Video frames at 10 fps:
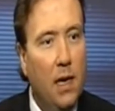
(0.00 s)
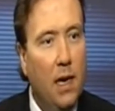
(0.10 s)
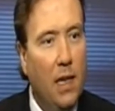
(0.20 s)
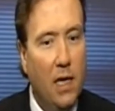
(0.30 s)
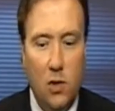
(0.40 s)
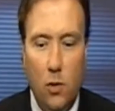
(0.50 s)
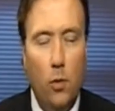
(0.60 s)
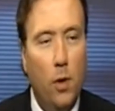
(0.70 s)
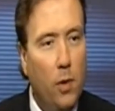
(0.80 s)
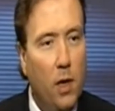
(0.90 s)
And that's sort of
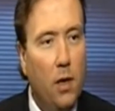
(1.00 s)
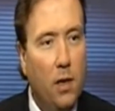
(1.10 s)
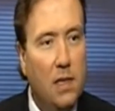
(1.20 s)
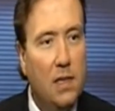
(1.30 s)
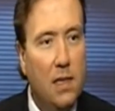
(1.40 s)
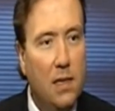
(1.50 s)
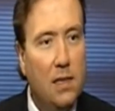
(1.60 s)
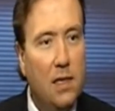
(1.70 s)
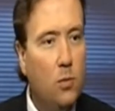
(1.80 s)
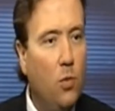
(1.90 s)
where we are. This, this
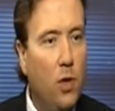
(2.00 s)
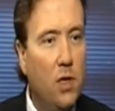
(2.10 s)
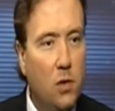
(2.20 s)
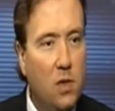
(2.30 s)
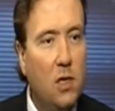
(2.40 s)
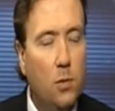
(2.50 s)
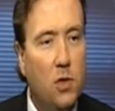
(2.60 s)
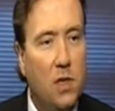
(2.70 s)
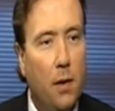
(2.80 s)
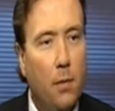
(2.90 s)
six points or
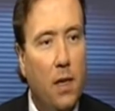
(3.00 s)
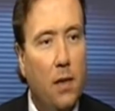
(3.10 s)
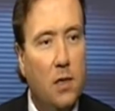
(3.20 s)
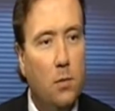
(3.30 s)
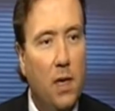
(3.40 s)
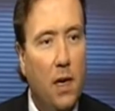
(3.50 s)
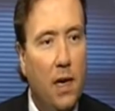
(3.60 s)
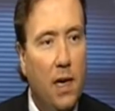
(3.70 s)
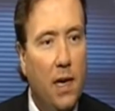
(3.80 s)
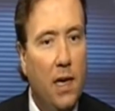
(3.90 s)
6% a month has
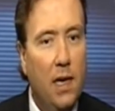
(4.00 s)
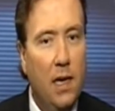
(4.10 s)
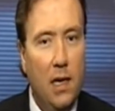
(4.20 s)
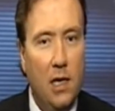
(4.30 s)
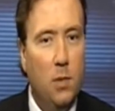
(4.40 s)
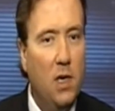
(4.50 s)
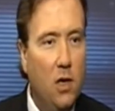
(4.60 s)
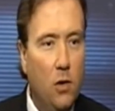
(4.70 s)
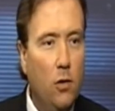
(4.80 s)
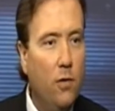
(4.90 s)
been, uh, has been
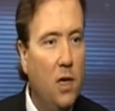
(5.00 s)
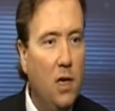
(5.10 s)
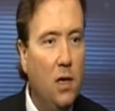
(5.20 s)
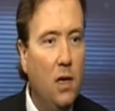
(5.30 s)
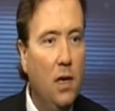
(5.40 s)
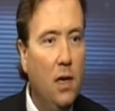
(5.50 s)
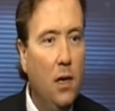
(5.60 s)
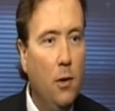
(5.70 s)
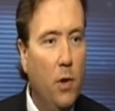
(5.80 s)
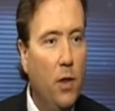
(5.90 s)
year over year,
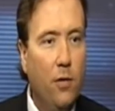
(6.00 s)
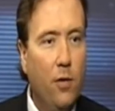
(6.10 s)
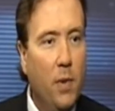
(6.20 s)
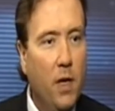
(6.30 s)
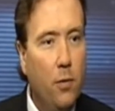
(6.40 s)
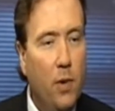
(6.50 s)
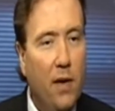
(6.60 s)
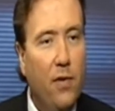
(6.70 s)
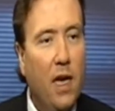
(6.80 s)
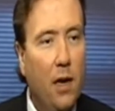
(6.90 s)
month over month. We
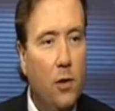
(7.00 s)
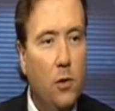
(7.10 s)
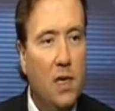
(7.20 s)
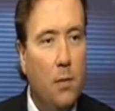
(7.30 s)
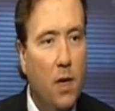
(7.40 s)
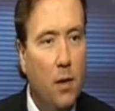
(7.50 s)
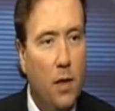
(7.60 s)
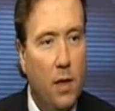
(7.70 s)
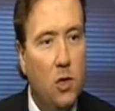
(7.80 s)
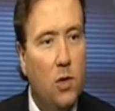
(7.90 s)
haven't had a losing month
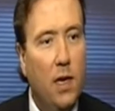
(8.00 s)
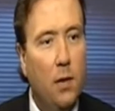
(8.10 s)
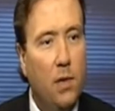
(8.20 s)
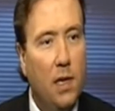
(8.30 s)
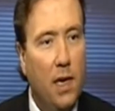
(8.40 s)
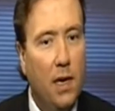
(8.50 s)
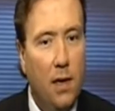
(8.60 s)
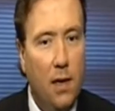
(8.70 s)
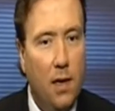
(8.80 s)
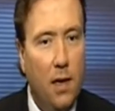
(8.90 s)
on the trading plan
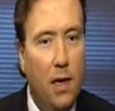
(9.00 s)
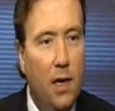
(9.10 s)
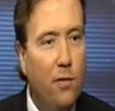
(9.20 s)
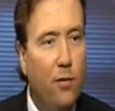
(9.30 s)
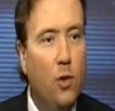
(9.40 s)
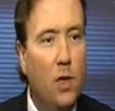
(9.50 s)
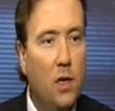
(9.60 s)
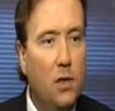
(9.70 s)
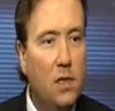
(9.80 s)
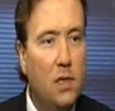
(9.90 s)
in uh, four
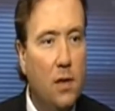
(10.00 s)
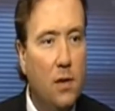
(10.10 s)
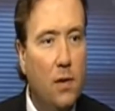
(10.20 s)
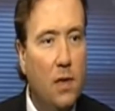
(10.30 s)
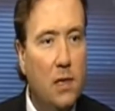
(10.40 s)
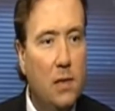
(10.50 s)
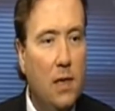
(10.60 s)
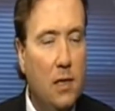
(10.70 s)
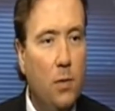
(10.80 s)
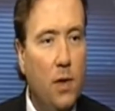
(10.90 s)
years. So it's,
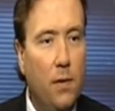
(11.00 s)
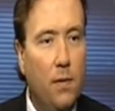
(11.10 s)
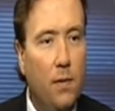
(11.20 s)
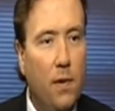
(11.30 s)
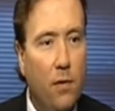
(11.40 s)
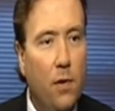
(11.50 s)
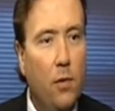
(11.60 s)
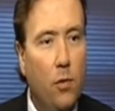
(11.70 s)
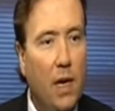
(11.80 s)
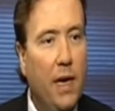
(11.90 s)
it's been a very
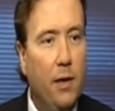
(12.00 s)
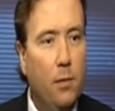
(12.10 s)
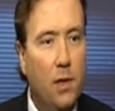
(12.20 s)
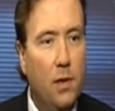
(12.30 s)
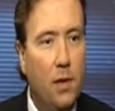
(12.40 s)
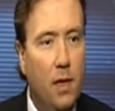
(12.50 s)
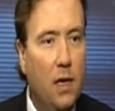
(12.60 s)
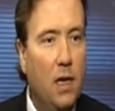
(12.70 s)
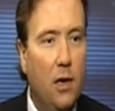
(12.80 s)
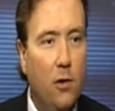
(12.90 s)
reliable
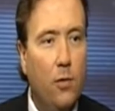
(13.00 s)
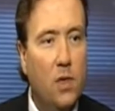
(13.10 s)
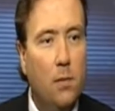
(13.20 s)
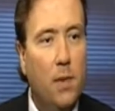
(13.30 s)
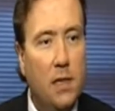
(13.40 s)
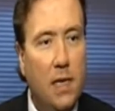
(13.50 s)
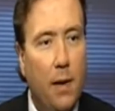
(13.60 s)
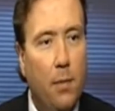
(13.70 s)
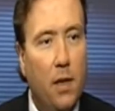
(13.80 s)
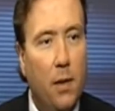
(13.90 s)
indicator of what's about to
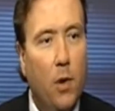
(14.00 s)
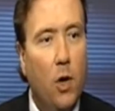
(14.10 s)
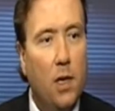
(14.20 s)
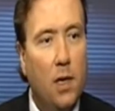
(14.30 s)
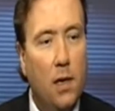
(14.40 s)
happen in the market.